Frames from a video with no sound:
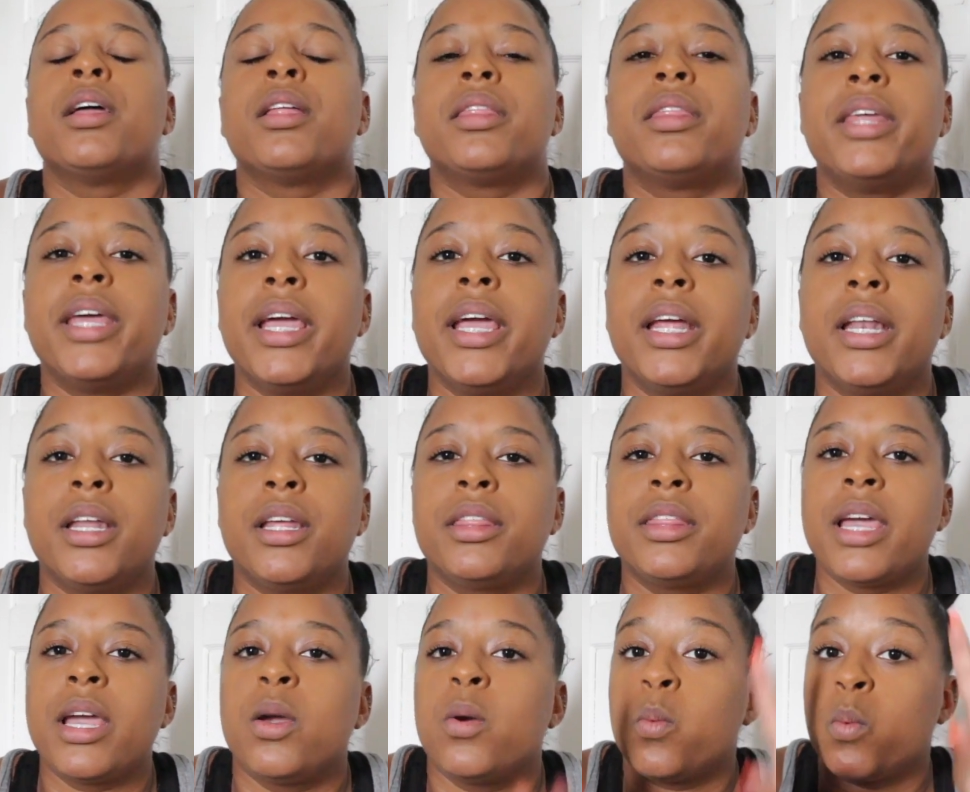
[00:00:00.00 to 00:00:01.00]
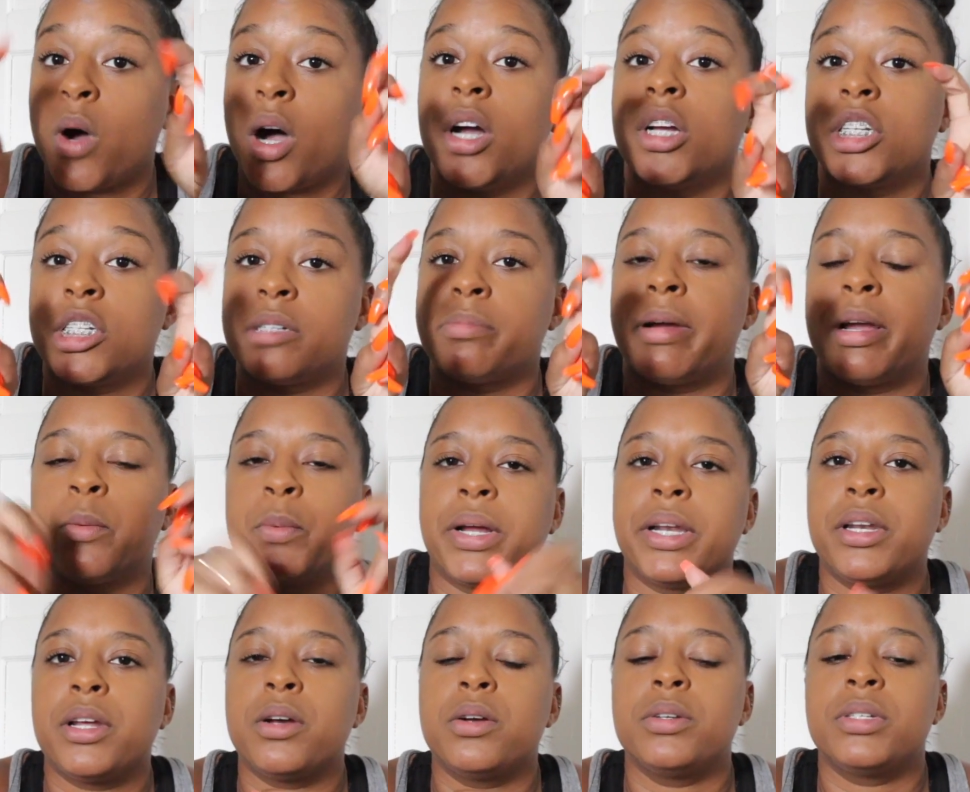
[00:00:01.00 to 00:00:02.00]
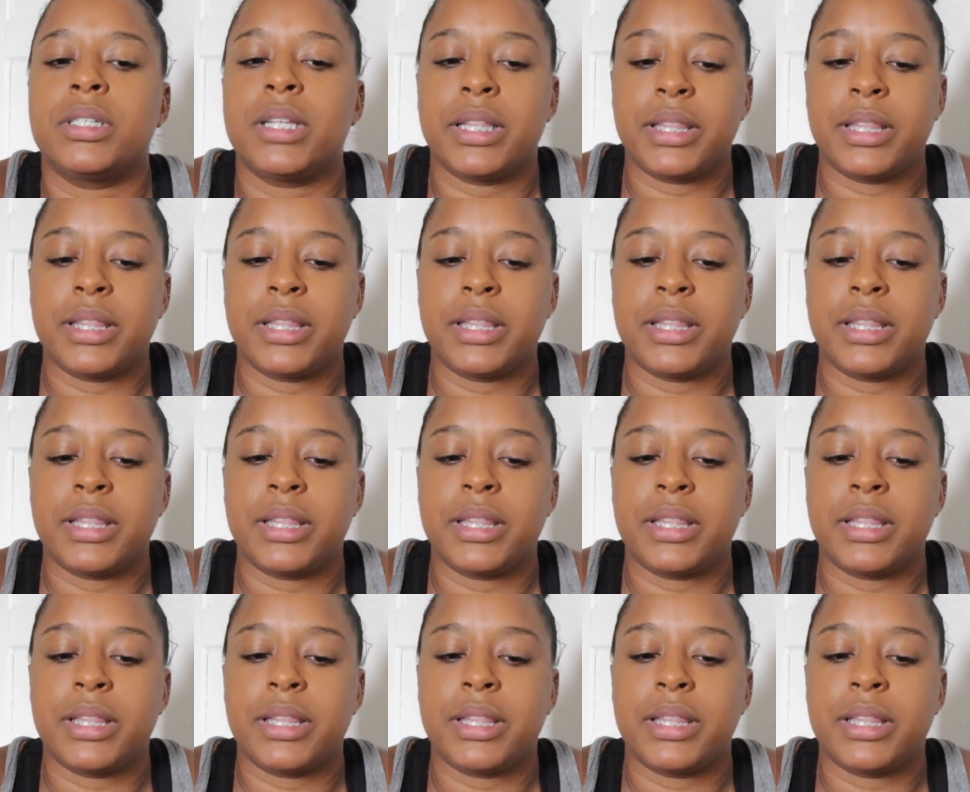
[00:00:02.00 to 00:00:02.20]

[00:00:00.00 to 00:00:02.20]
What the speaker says: Then they washed my windows.